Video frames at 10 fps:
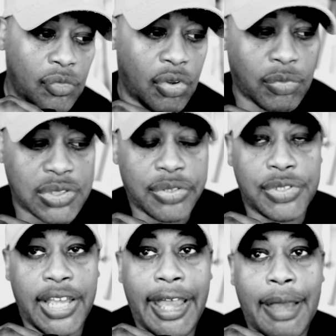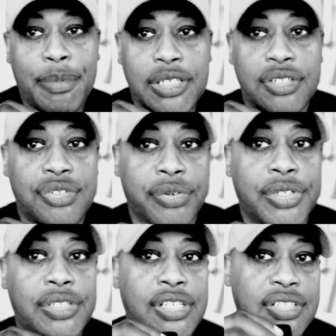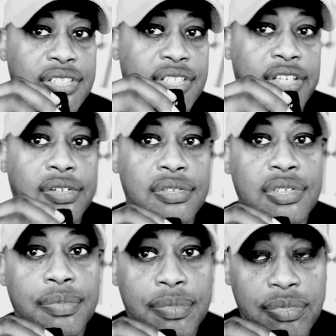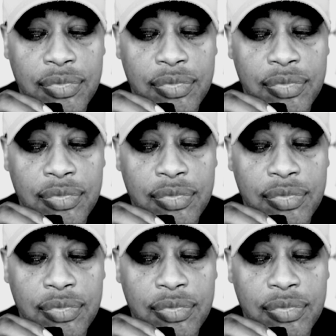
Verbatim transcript: what's going to happen is you're going to need skills.